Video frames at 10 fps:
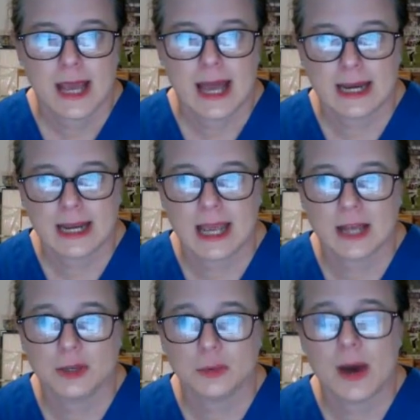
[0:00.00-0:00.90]
And
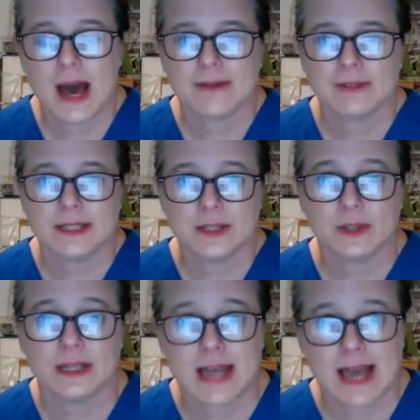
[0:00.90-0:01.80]
again, you will have until
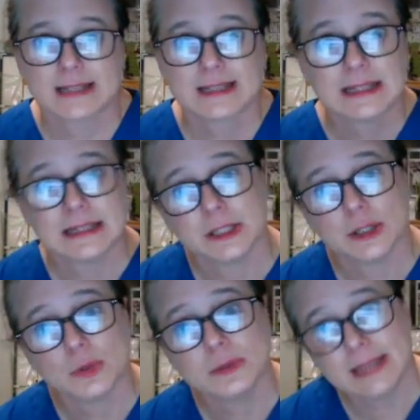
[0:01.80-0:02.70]
the next
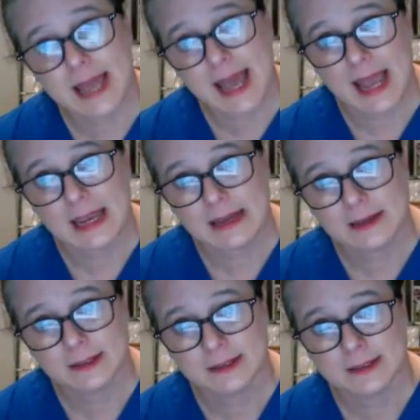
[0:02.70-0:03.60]
clinical day
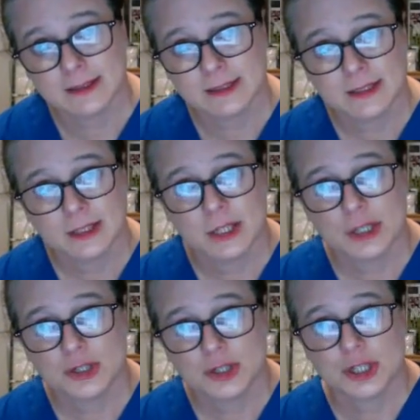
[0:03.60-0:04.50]

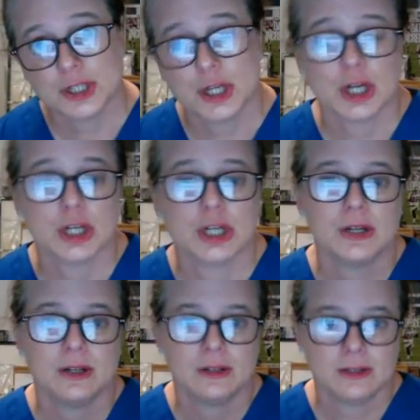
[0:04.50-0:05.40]
to turn